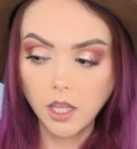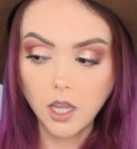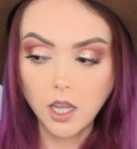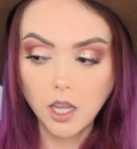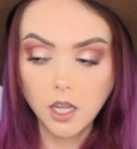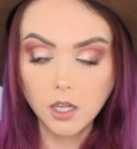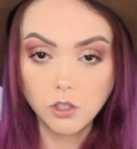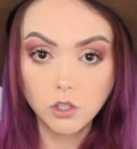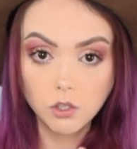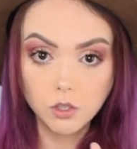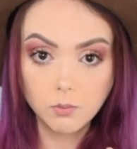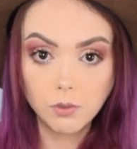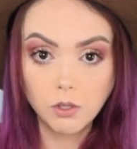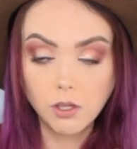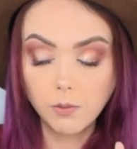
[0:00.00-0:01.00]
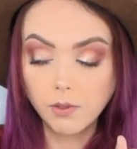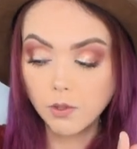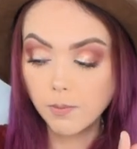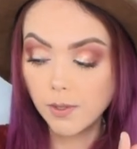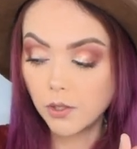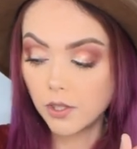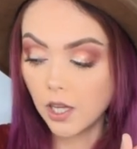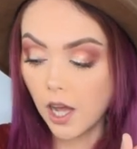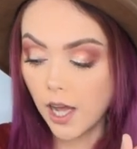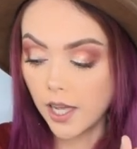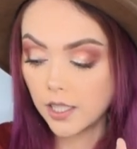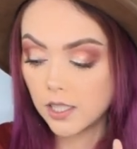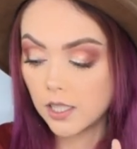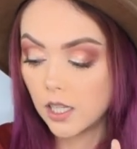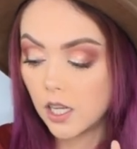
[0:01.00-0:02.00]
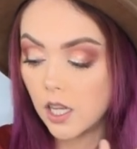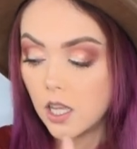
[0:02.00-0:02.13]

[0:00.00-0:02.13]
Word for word: the Juice Beauty, which we both got,